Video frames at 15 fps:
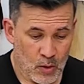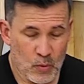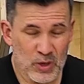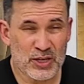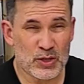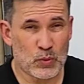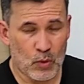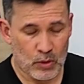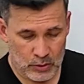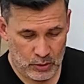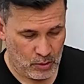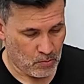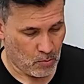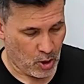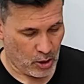we just want
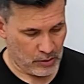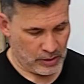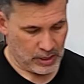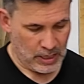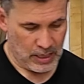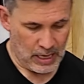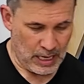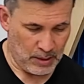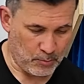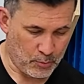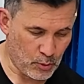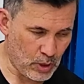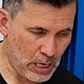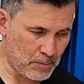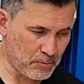to mark and
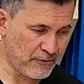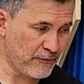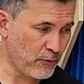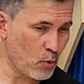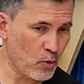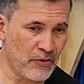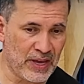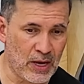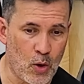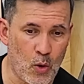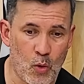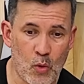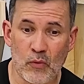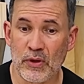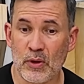prep for the hole